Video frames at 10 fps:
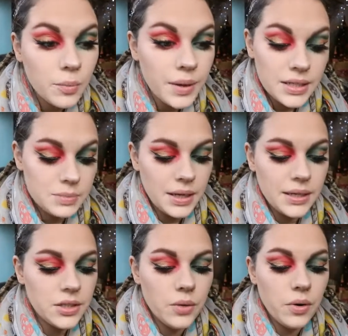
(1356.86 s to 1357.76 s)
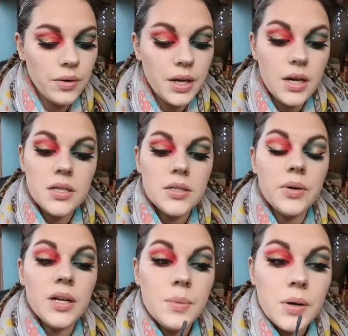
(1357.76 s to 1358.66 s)
will be explained, don't worry. So
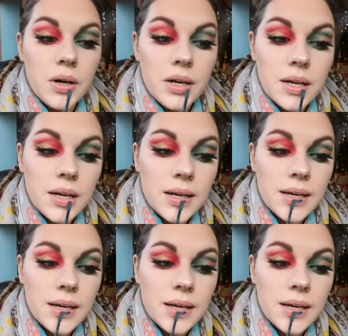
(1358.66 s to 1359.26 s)
we're going to put on